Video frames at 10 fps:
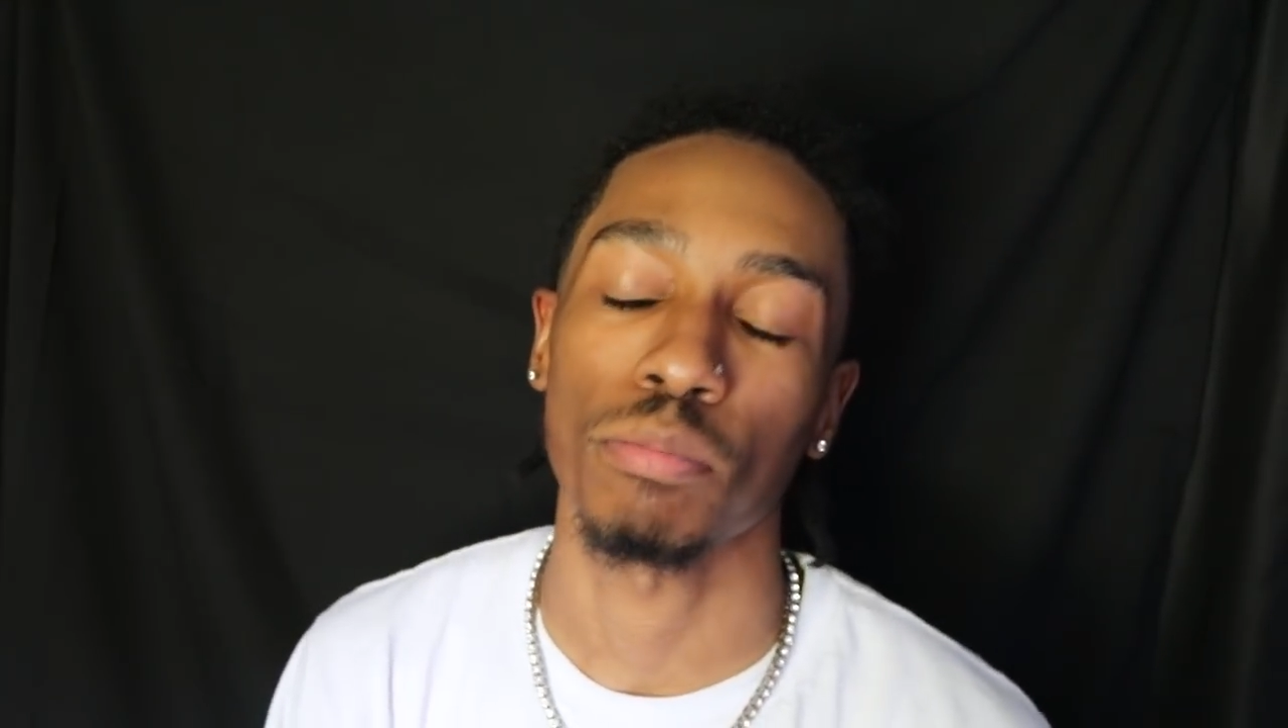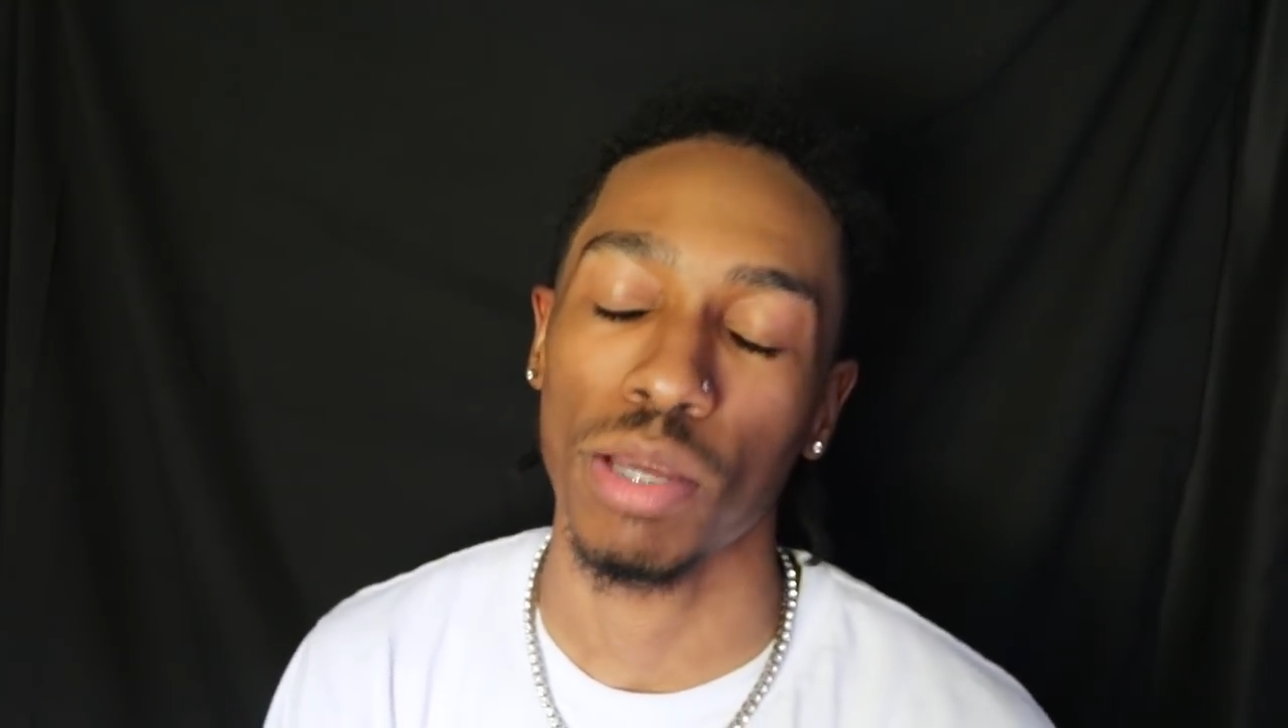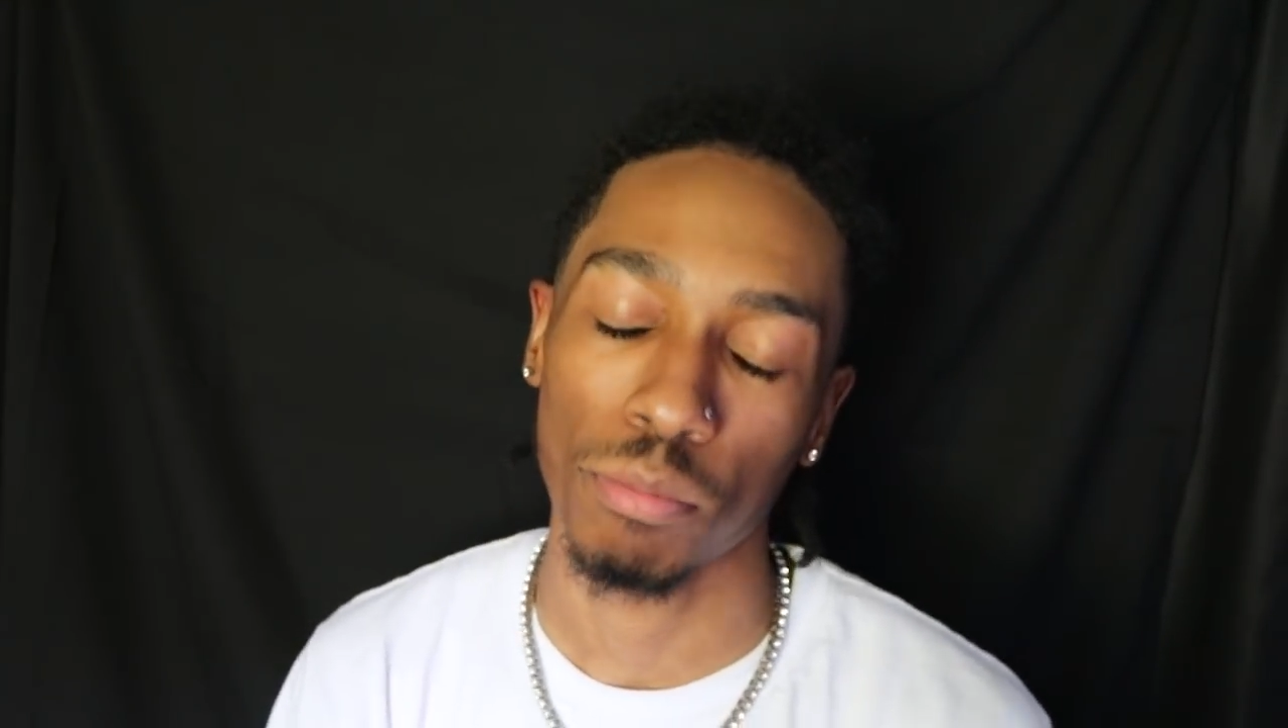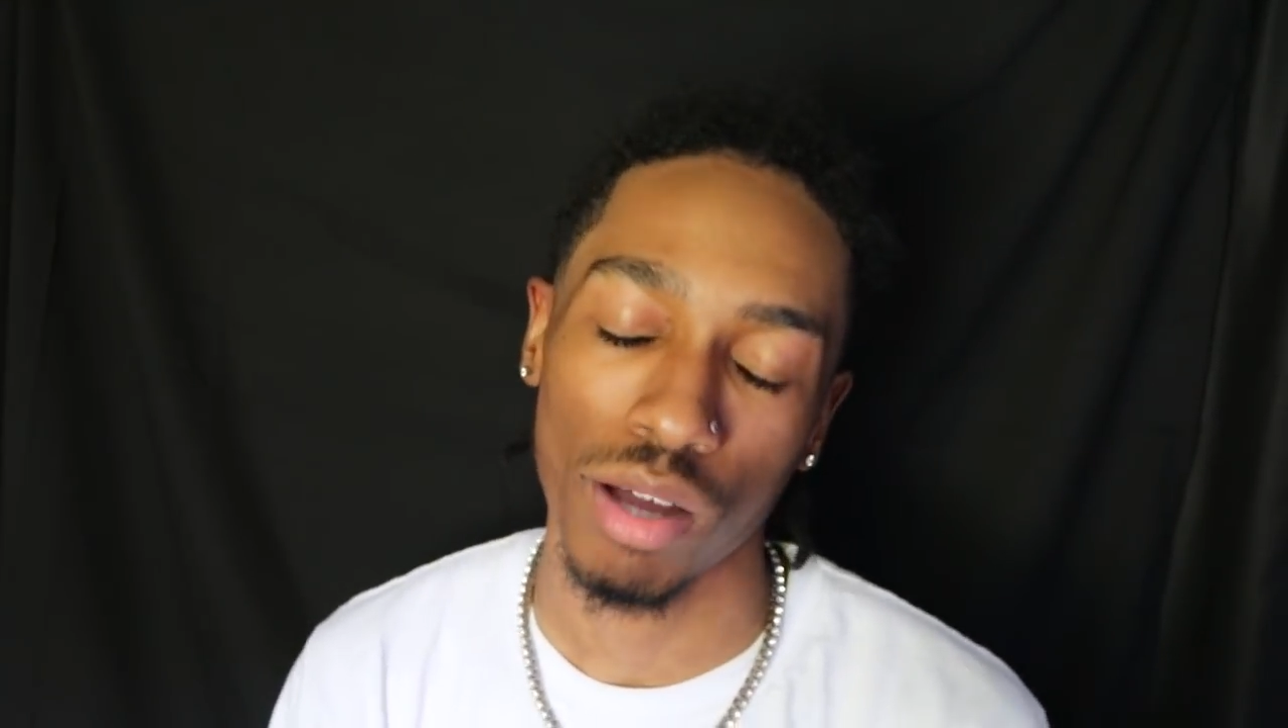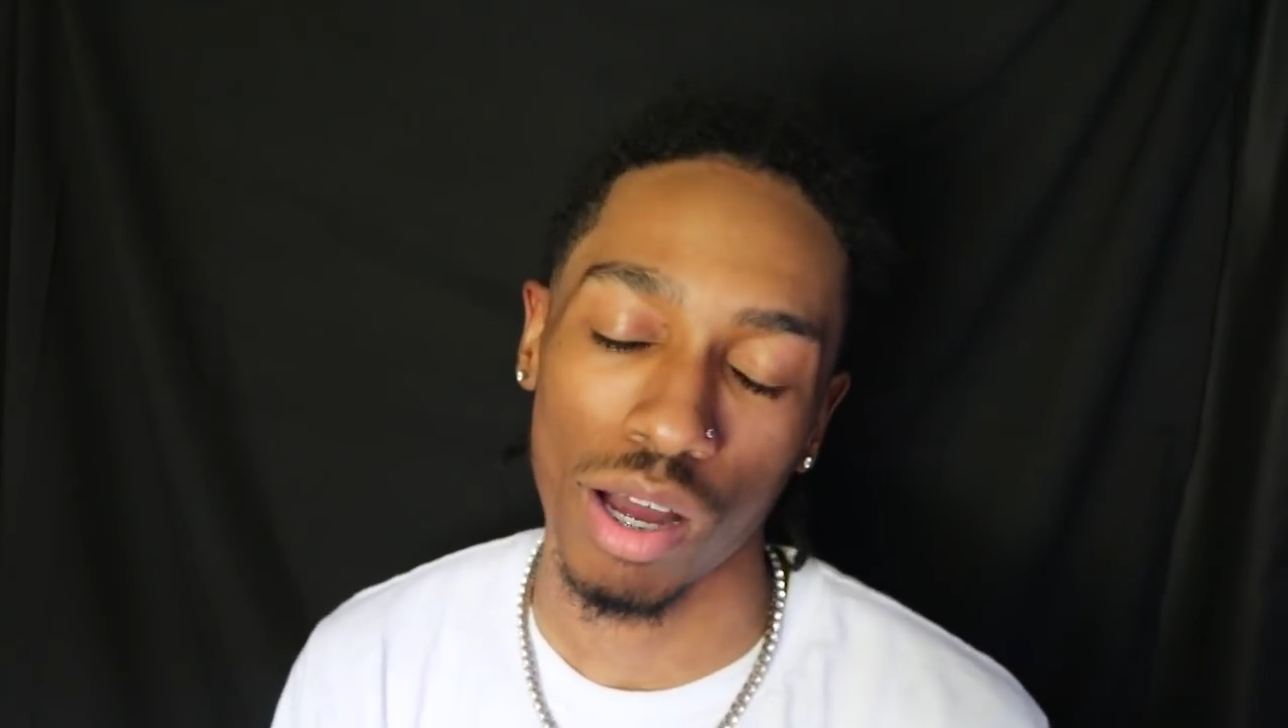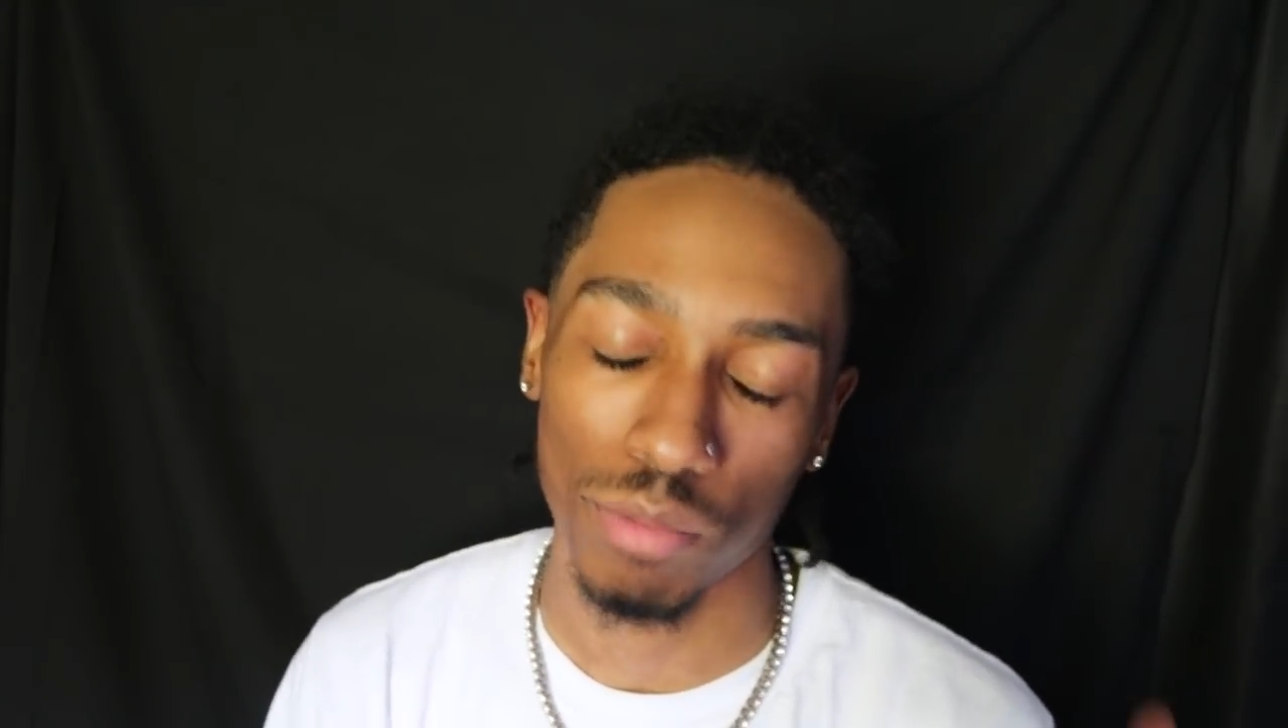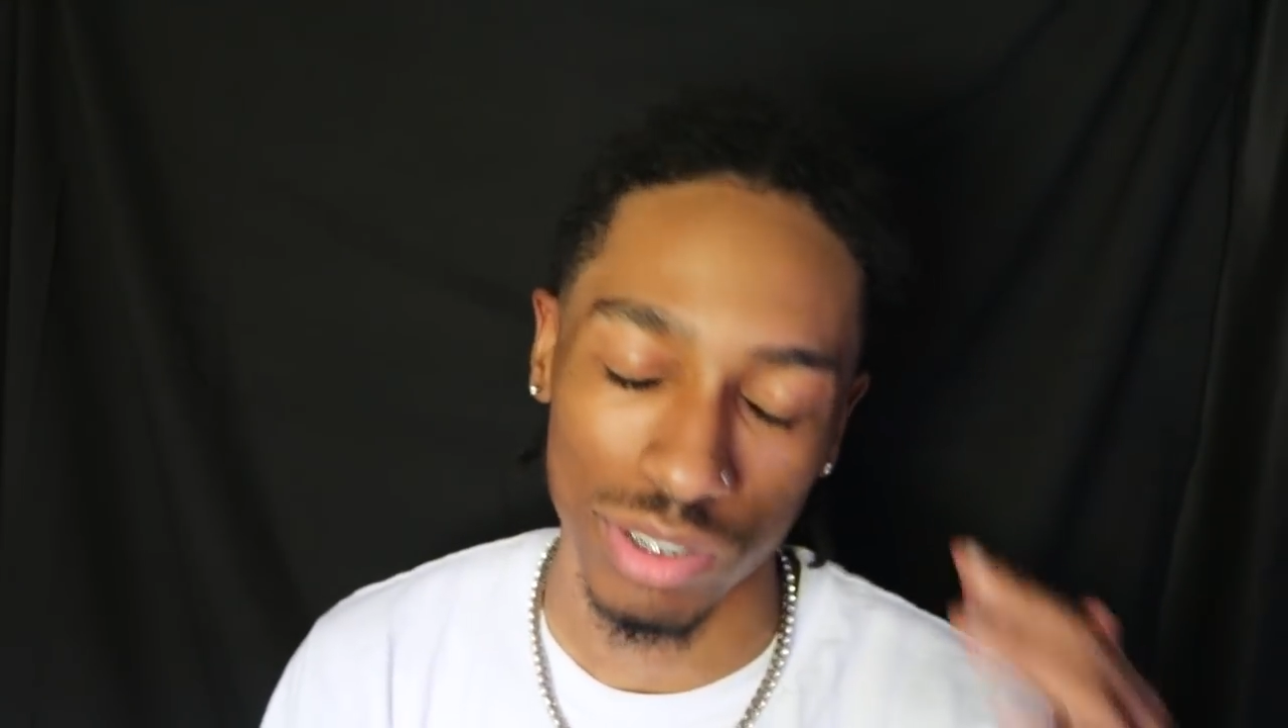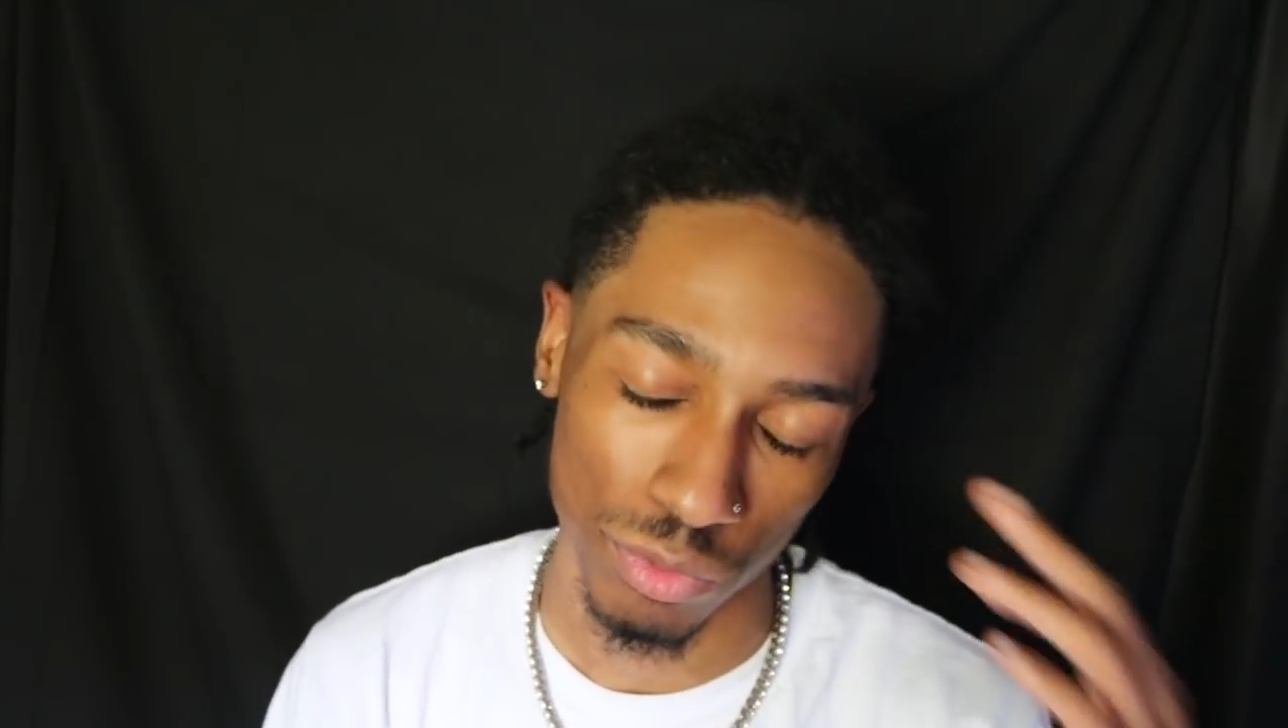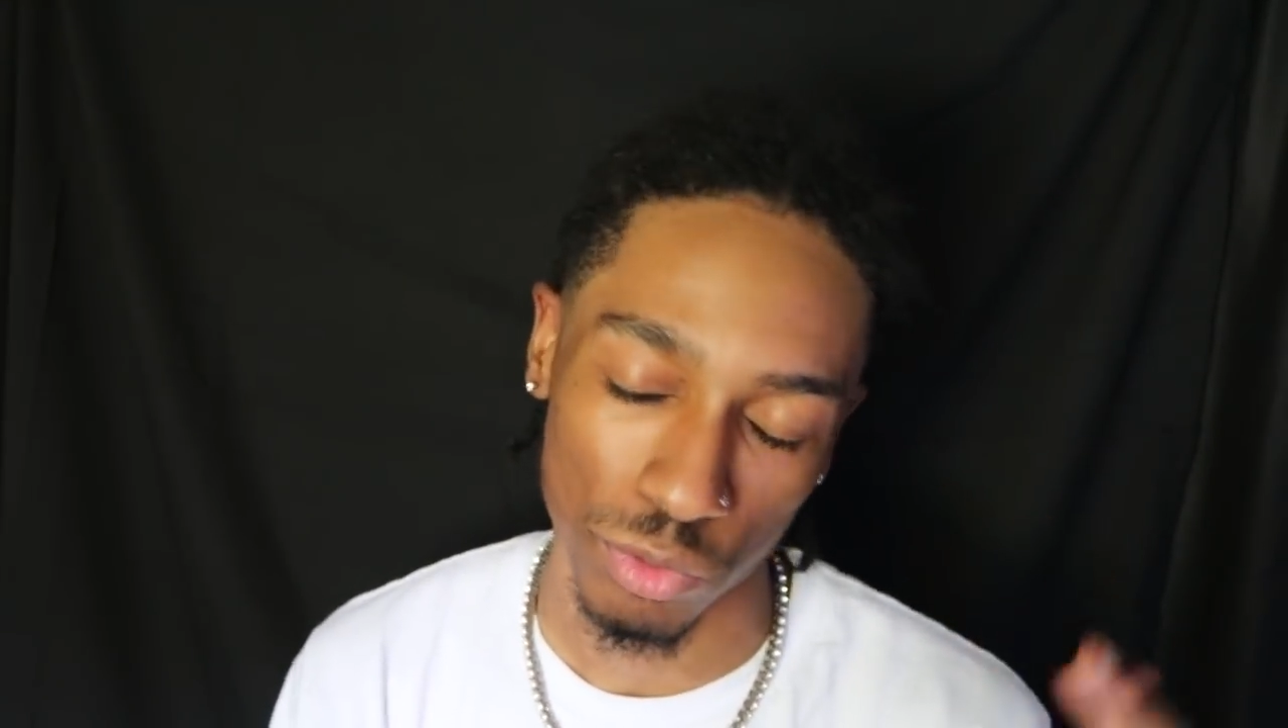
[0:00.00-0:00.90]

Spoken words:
pay my homages,